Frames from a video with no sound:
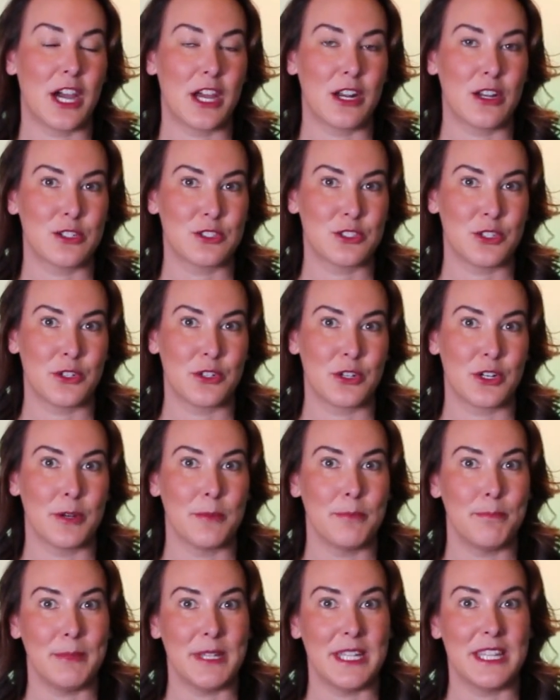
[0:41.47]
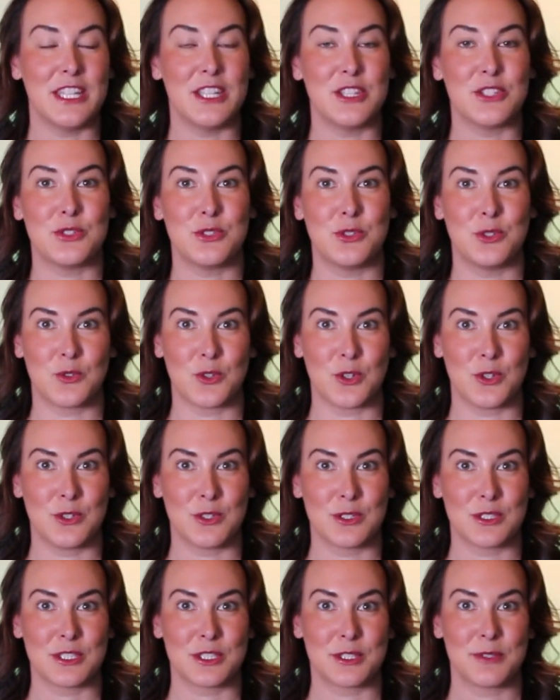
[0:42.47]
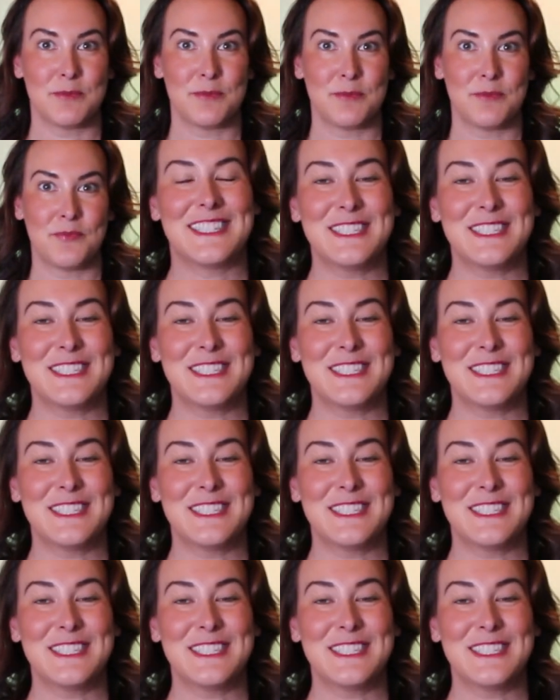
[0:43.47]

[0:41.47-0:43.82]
product owner meet these two roles.